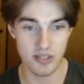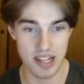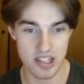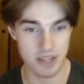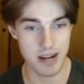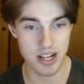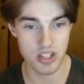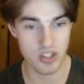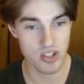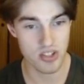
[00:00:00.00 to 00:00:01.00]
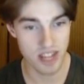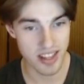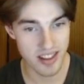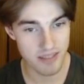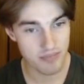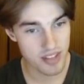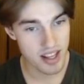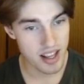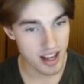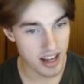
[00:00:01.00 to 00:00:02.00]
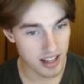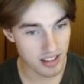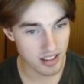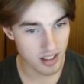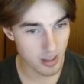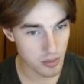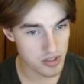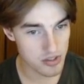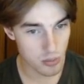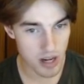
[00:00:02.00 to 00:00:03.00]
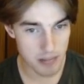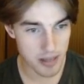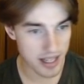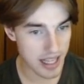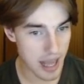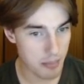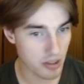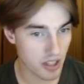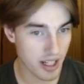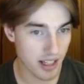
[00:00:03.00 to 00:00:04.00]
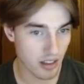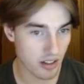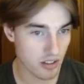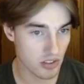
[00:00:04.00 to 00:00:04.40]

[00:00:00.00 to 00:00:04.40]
We actually managed to stay there, and it was right by Keppel Island,